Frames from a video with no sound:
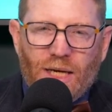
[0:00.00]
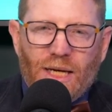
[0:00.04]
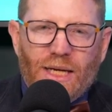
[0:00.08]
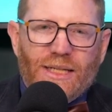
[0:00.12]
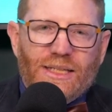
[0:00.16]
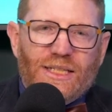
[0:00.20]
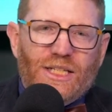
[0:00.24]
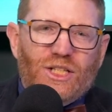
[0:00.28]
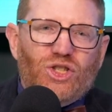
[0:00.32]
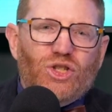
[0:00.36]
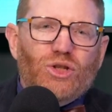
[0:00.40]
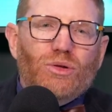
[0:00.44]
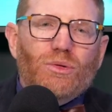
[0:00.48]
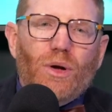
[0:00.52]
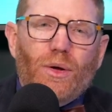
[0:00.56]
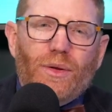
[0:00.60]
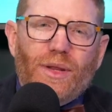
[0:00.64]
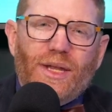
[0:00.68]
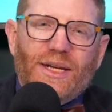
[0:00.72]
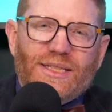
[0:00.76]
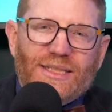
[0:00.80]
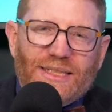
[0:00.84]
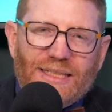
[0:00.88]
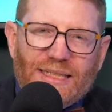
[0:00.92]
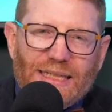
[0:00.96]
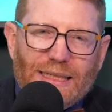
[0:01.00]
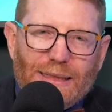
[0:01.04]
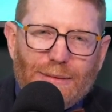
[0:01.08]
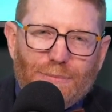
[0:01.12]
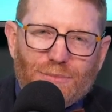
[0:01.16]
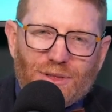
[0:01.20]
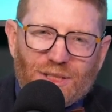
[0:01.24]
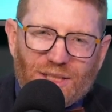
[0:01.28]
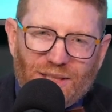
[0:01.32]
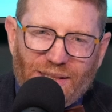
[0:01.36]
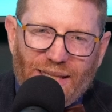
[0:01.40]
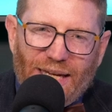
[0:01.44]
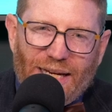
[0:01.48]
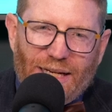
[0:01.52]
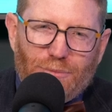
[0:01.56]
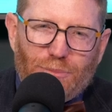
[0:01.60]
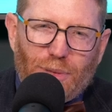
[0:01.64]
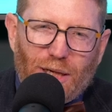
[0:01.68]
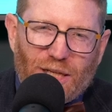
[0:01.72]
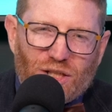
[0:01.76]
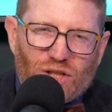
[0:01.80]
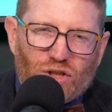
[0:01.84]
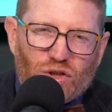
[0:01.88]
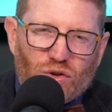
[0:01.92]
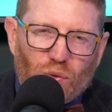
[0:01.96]
Did you know that teams led
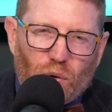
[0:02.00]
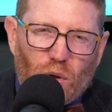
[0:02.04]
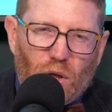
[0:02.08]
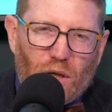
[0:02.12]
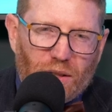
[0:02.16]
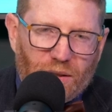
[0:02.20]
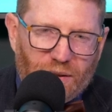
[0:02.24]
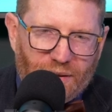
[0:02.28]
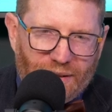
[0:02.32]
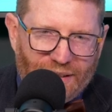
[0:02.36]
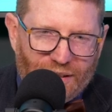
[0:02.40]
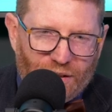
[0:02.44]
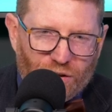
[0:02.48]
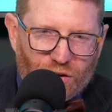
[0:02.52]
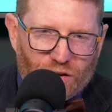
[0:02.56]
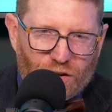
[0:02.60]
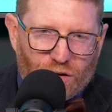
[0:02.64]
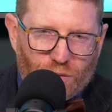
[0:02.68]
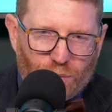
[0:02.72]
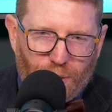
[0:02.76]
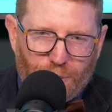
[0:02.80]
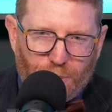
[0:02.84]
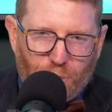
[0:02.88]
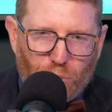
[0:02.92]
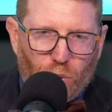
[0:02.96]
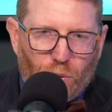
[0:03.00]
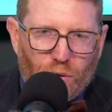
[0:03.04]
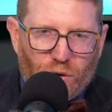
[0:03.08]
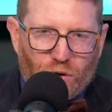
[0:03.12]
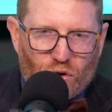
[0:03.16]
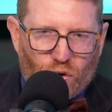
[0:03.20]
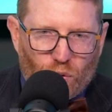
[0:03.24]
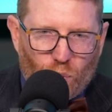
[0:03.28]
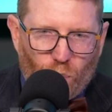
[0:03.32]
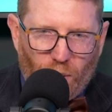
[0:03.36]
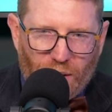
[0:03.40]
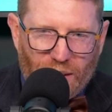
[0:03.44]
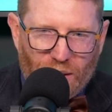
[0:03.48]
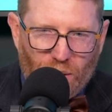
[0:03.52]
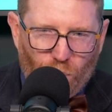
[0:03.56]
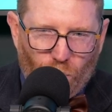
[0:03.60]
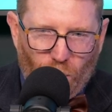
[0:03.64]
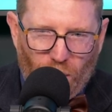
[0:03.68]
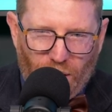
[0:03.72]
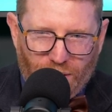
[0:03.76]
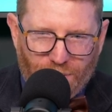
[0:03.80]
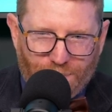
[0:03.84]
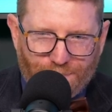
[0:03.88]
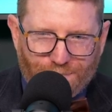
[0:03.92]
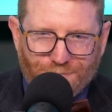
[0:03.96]
by strong leaders report
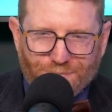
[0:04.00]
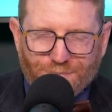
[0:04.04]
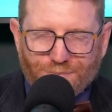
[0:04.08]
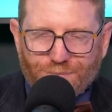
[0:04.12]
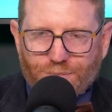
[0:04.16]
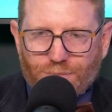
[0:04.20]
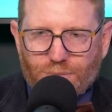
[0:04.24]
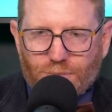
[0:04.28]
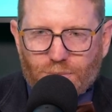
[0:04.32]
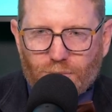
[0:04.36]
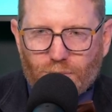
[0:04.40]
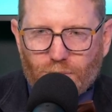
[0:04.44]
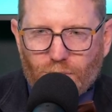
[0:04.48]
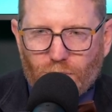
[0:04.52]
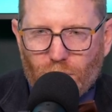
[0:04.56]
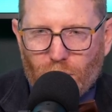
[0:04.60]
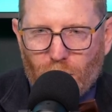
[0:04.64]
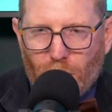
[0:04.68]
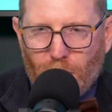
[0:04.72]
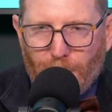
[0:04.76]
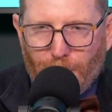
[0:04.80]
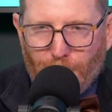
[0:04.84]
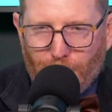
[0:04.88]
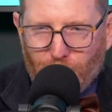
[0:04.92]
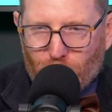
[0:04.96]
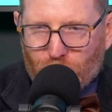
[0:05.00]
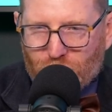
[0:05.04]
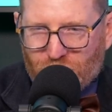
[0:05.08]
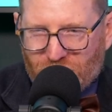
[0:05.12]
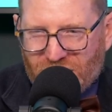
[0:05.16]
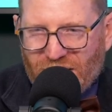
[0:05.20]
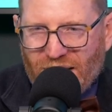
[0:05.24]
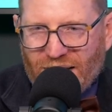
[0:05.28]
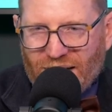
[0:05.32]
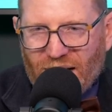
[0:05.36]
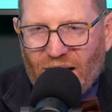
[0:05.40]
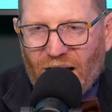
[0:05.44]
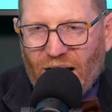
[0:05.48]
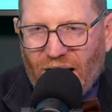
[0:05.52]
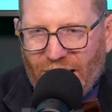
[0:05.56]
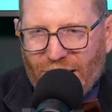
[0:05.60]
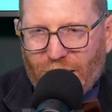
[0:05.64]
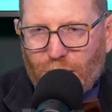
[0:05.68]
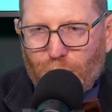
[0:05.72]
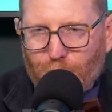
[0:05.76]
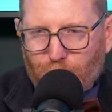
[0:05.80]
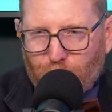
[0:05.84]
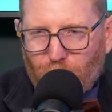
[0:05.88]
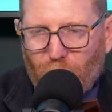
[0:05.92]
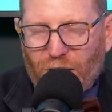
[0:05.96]
21%
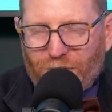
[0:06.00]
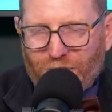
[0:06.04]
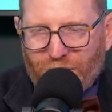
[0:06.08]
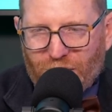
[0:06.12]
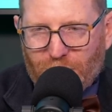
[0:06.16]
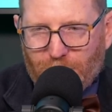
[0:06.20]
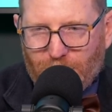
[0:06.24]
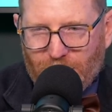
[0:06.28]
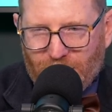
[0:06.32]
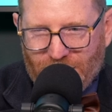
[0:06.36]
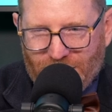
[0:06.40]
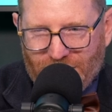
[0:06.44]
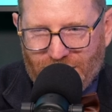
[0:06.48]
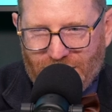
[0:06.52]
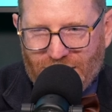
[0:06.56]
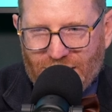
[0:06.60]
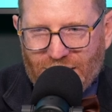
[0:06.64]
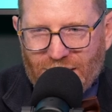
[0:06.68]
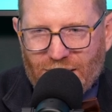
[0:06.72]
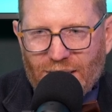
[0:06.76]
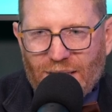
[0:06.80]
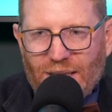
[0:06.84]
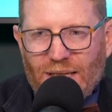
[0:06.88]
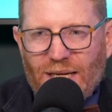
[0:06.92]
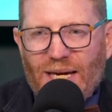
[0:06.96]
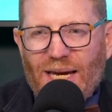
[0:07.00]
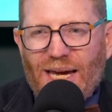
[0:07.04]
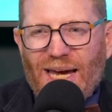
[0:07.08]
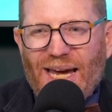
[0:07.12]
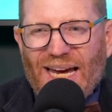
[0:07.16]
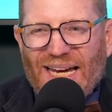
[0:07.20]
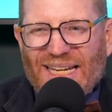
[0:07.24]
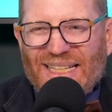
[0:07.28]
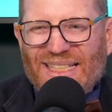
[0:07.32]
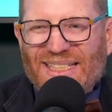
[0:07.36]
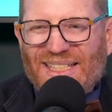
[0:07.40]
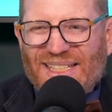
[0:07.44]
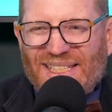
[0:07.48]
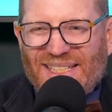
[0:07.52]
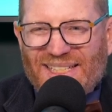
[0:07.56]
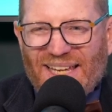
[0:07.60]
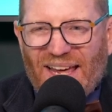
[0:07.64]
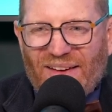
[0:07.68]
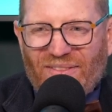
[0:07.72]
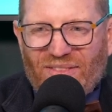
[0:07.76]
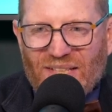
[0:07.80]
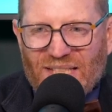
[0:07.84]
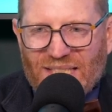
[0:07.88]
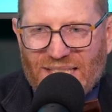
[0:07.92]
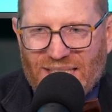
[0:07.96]
higher profitability and
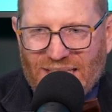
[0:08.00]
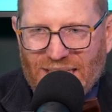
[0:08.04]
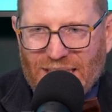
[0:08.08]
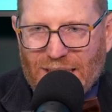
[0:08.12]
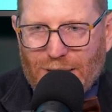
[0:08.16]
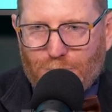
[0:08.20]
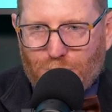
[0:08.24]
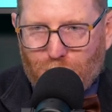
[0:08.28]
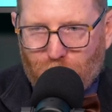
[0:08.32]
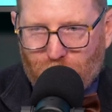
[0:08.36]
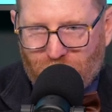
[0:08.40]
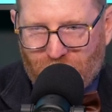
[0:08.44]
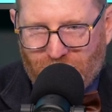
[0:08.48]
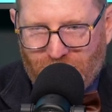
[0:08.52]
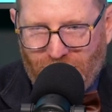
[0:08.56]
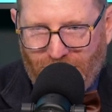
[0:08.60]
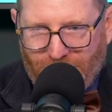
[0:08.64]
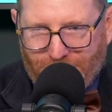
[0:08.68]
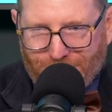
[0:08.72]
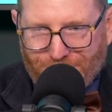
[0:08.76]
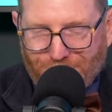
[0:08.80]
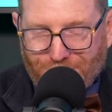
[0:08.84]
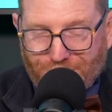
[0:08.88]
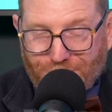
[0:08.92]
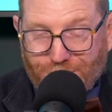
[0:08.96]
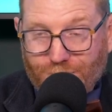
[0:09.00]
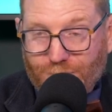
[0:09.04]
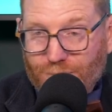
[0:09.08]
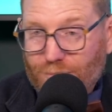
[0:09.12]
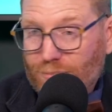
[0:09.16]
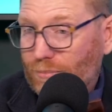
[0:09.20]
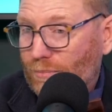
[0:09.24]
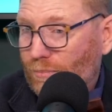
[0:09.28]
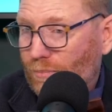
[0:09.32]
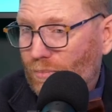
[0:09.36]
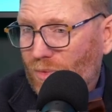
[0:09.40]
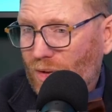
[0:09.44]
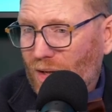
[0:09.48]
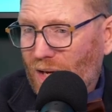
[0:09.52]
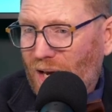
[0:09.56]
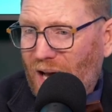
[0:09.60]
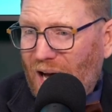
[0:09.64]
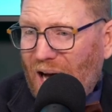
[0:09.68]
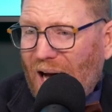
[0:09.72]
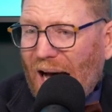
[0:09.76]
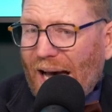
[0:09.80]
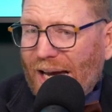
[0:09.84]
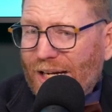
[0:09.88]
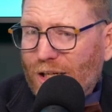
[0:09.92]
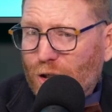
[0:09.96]
17%
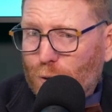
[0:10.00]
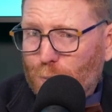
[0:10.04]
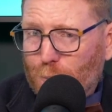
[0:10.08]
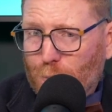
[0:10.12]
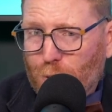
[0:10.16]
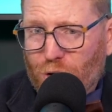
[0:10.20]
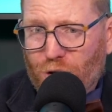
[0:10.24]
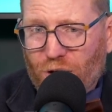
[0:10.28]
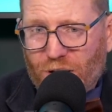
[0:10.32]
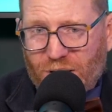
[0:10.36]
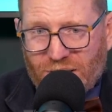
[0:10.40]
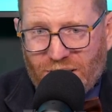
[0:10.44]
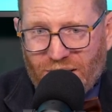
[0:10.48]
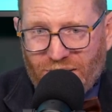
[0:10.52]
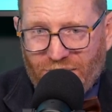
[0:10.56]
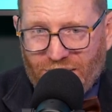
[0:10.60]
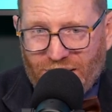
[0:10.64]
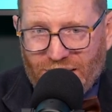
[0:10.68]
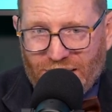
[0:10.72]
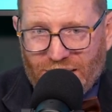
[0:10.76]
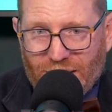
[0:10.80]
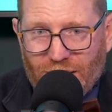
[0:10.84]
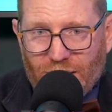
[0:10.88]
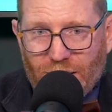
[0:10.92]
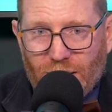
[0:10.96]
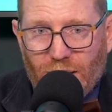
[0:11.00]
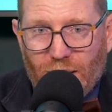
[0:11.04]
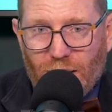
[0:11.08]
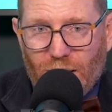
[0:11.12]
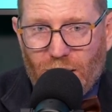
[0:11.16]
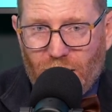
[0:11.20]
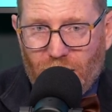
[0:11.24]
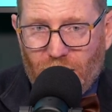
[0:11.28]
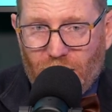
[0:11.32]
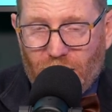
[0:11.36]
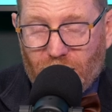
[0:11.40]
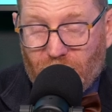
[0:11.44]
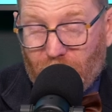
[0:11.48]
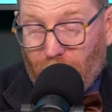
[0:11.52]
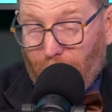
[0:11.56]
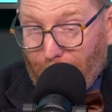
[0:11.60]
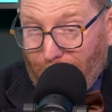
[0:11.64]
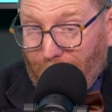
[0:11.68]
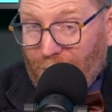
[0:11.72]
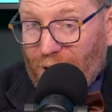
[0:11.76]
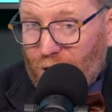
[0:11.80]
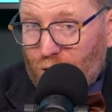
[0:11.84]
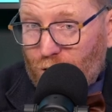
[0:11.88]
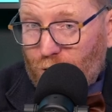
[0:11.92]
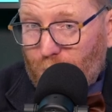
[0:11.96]
higher productivity
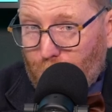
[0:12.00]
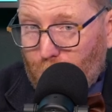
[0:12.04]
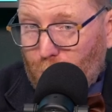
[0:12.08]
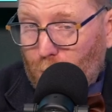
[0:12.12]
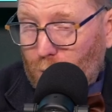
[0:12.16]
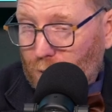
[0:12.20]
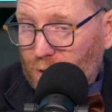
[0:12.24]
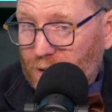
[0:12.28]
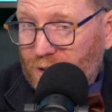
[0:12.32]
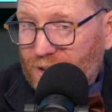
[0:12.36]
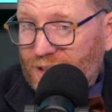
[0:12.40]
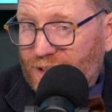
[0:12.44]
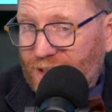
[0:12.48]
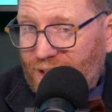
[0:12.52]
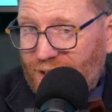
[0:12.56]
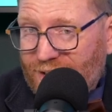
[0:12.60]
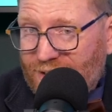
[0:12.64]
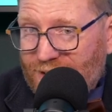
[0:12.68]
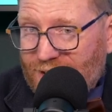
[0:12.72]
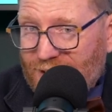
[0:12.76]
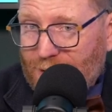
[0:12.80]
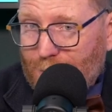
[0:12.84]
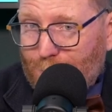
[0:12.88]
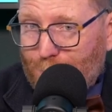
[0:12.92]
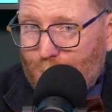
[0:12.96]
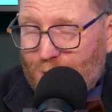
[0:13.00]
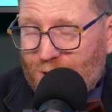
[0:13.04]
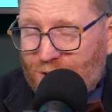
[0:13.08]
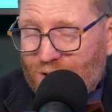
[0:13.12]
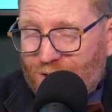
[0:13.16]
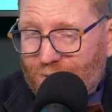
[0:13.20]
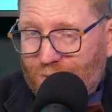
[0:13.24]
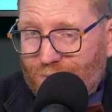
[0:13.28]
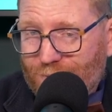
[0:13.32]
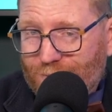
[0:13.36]
compared to poorly led teams?